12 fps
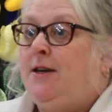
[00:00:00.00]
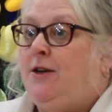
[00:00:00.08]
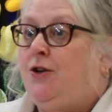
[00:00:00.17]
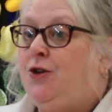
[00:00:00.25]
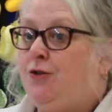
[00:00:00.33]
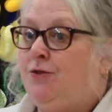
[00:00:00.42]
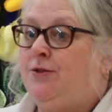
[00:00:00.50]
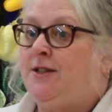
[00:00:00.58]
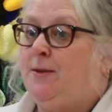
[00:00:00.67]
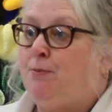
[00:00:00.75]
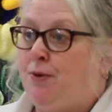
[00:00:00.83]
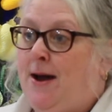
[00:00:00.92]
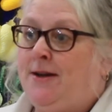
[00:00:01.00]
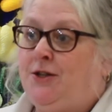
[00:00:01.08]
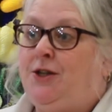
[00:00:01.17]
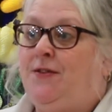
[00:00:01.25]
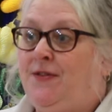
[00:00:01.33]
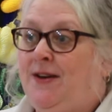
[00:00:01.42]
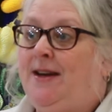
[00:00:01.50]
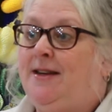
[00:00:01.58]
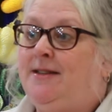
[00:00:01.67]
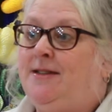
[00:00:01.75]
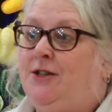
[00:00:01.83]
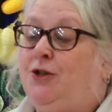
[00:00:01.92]
You shouldn't suppress your
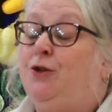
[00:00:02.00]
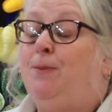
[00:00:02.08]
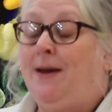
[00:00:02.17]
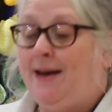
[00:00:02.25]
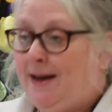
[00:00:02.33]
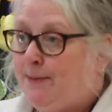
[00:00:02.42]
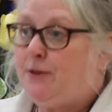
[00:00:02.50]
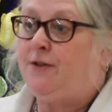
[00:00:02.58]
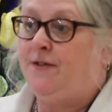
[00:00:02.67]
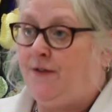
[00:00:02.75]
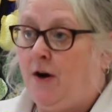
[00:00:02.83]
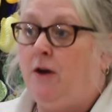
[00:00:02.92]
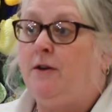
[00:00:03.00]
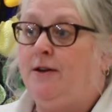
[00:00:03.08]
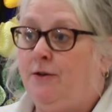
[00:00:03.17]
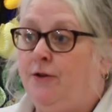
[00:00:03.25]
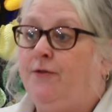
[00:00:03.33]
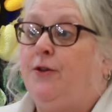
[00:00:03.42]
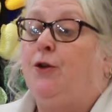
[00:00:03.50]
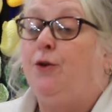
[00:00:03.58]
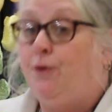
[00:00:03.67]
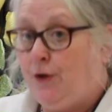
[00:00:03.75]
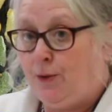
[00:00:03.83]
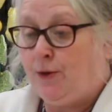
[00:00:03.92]
feelings. You should be able to fall in love with
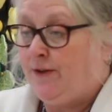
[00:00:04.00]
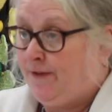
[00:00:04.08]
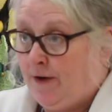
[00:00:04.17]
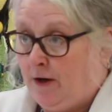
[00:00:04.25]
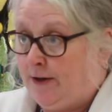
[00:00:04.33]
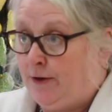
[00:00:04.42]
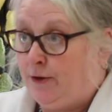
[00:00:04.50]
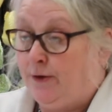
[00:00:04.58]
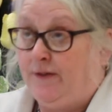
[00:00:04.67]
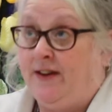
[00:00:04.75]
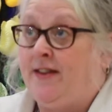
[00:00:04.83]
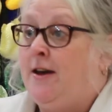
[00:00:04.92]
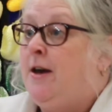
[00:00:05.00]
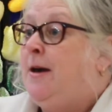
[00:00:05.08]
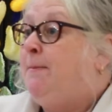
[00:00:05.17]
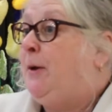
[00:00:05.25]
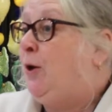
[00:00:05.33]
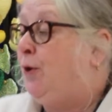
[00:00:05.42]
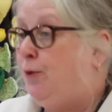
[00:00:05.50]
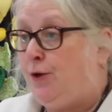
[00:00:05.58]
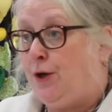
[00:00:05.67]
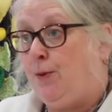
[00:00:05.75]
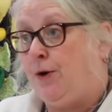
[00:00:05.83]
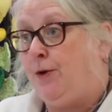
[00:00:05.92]
who you want to fall in love with, be who
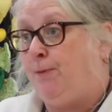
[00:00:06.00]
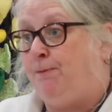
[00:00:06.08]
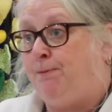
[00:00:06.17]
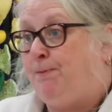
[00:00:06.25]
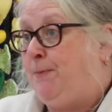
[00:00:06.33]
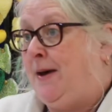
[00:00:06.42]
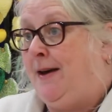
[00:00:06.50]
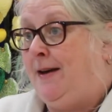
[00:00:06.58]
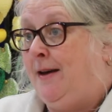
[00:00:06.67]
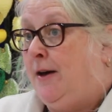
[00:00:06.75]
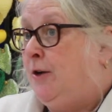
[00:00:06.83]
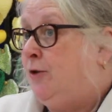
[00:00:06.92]
you want to be.